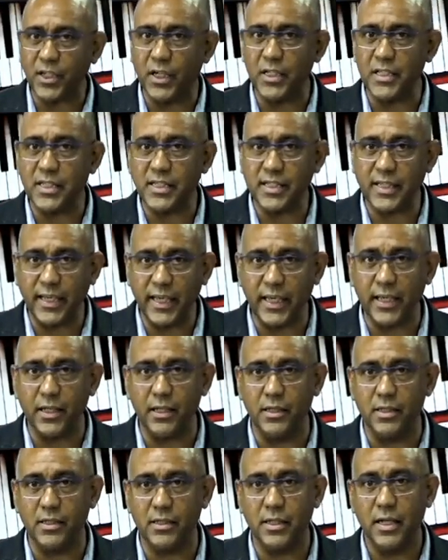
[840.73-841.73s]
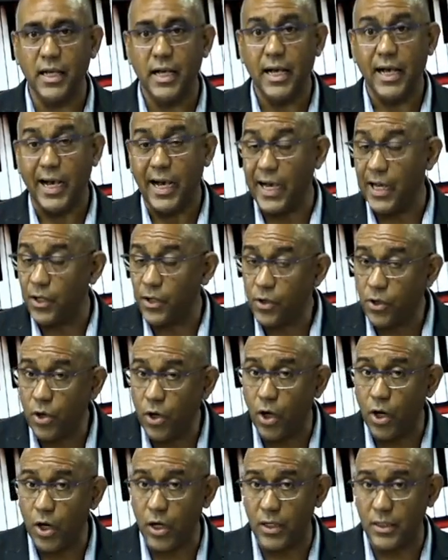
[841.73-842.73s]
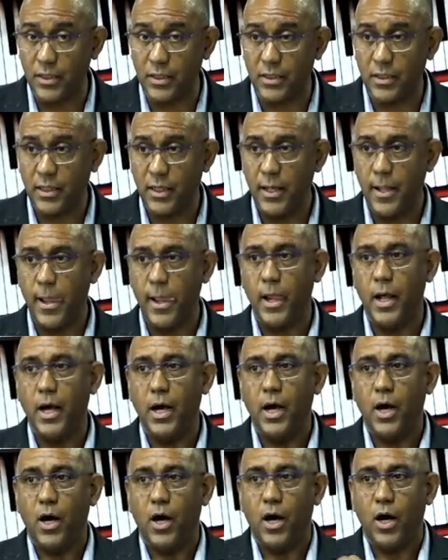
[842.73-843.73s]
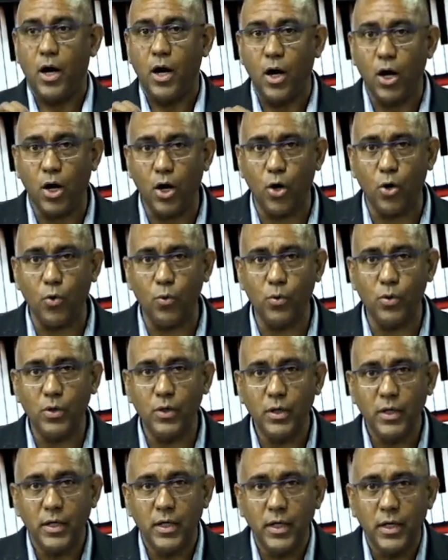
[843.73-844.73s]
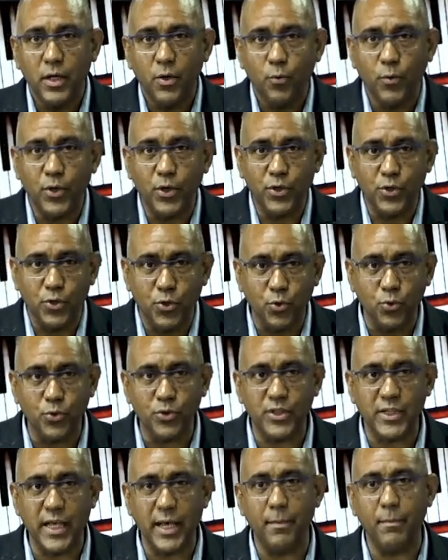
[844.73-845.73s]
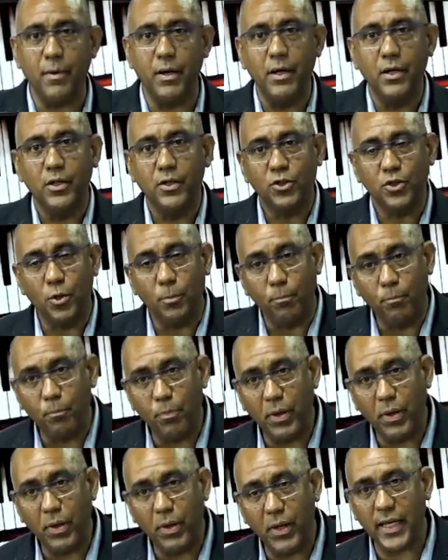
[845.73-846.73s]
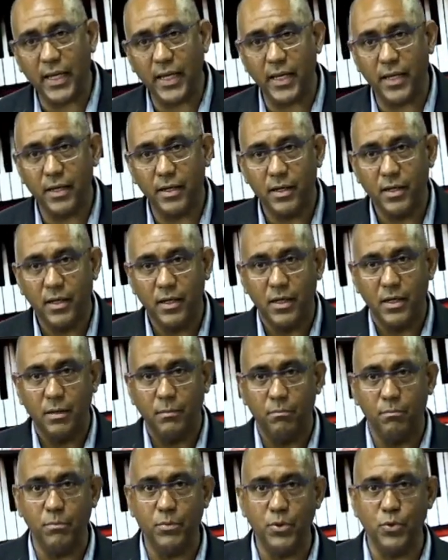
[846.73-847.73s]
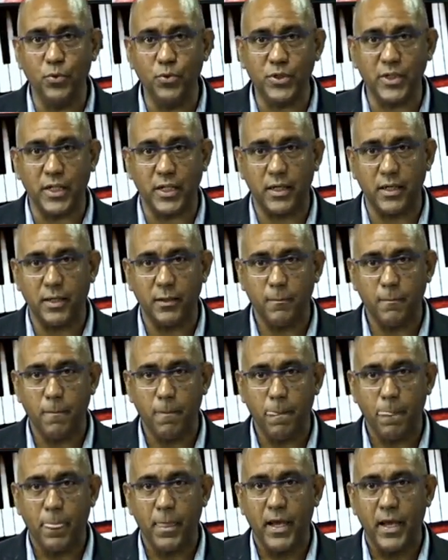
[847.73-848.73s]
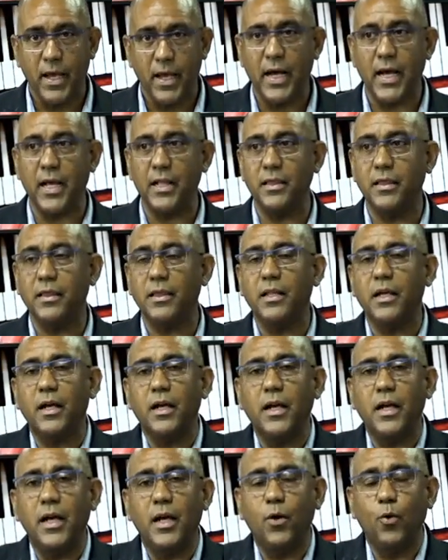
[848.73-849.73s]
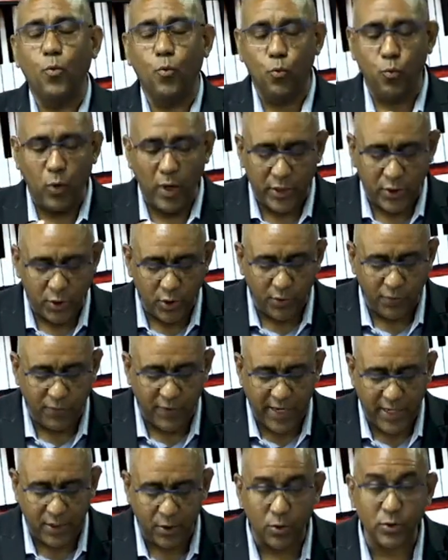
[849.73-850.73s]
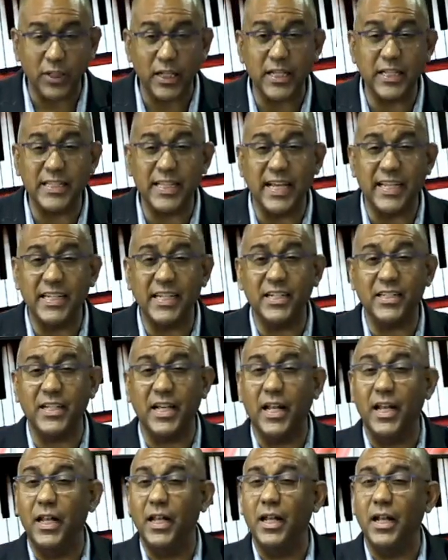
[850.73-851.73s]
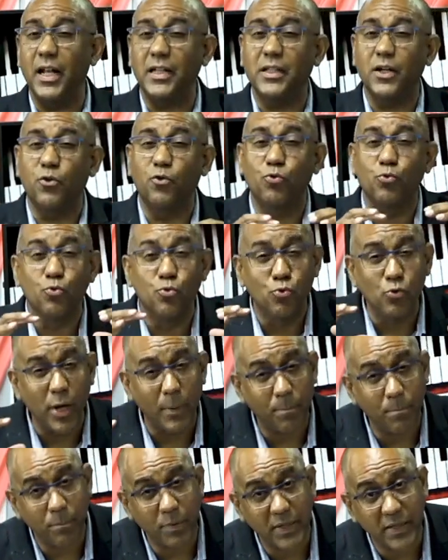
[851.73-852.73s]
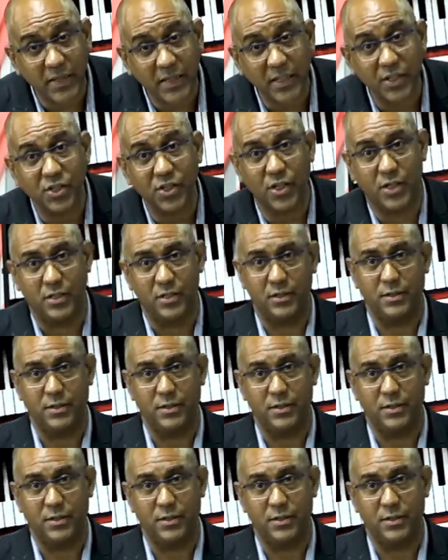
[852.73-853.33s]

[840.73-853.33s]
scales and chords, how we use them to play music. And what you'll find out is that there's a lot of repetition